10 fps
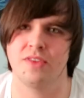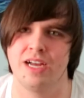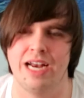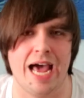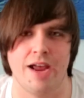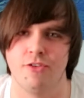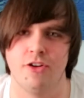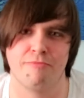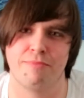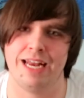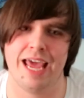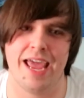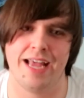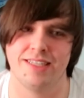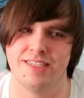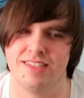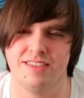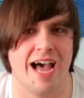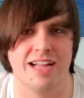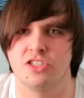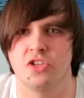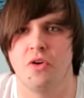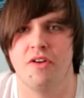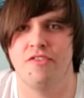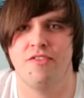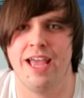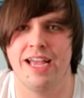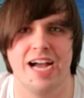clattering of plates, that sort of thing.